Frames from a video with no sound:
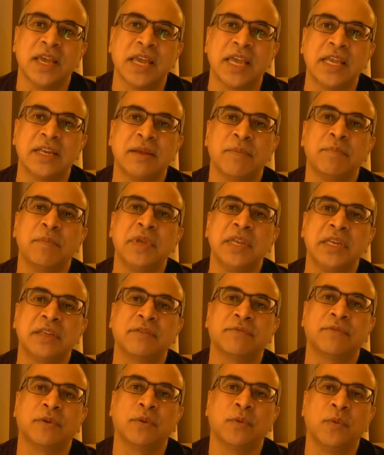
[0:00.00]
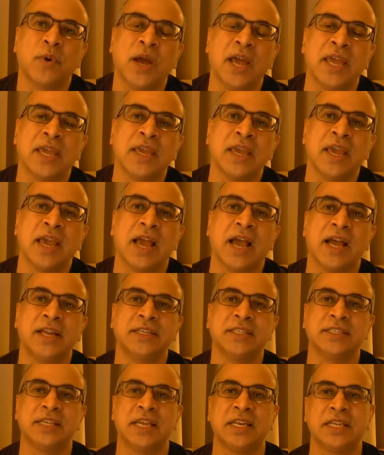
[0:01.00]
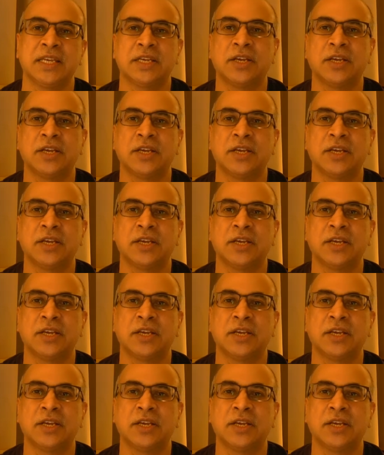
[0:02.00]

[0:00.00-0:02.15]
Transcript: in a meaningful way? And is there any